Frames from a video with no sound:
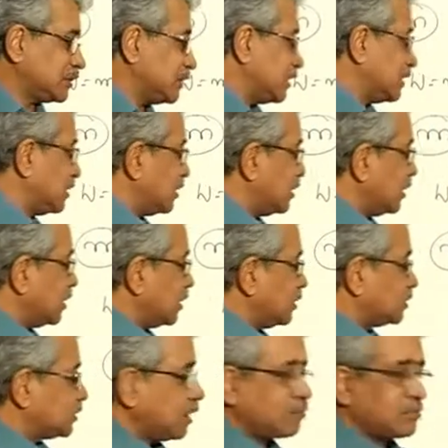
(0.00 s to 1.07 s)
in the
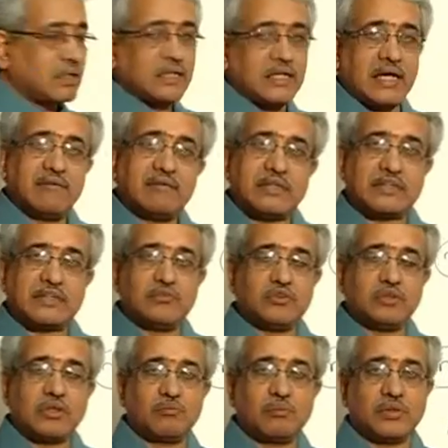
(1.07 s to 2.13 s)
chapter on gravitation when
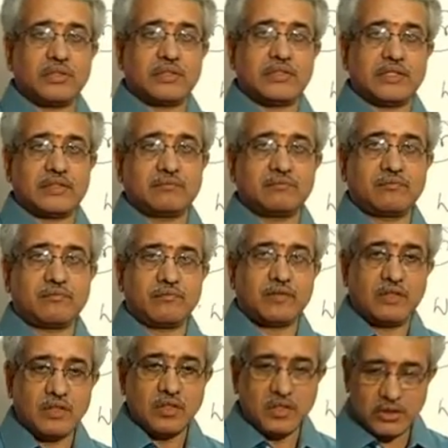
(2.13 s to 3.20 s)
you come to it there.
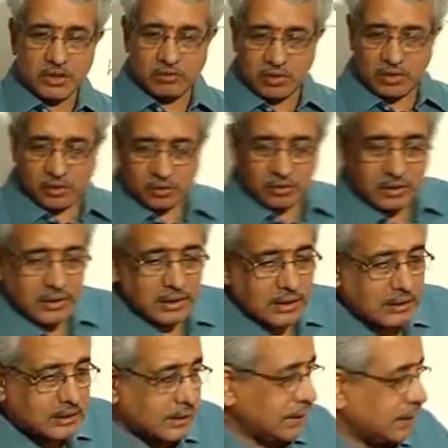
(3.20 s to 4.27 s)
You will know
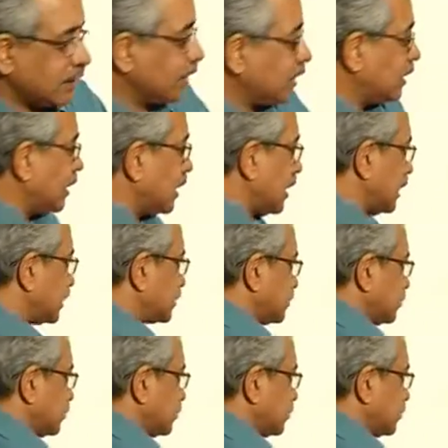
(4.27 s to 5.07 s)
the earth,